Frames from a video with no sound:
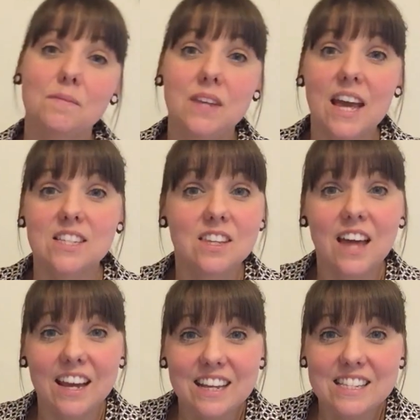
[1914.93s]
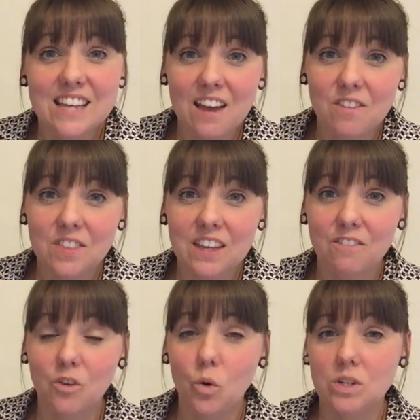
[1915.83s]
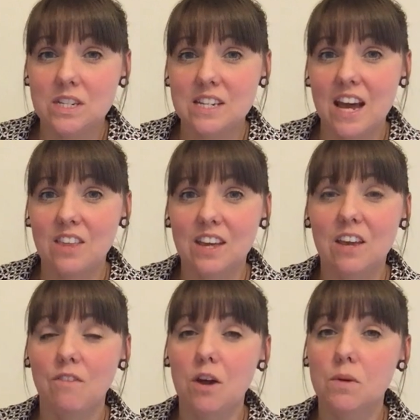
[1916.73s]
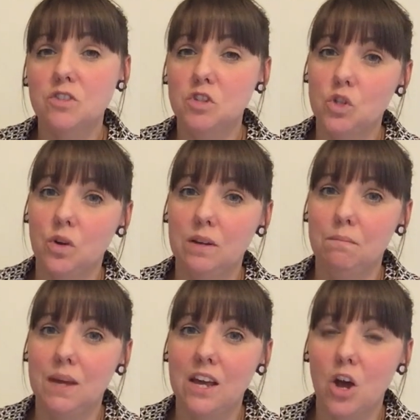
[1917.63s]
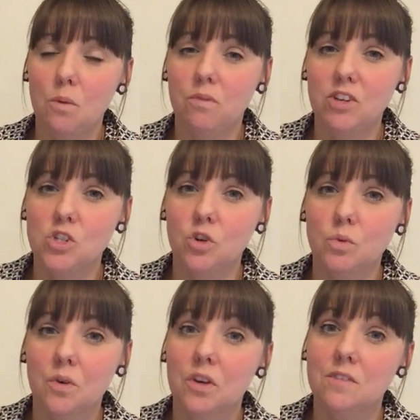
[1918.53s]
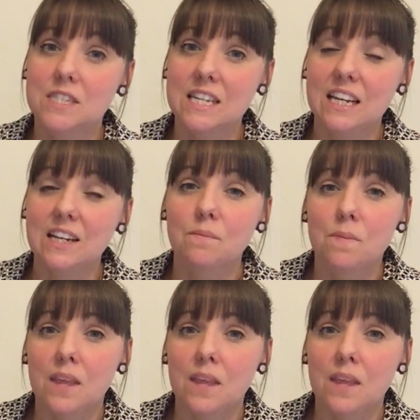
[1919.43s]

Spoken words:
Yeah, so that is everything for today. Thank you very much for joining me. I hope you've enjoyed what you've seen.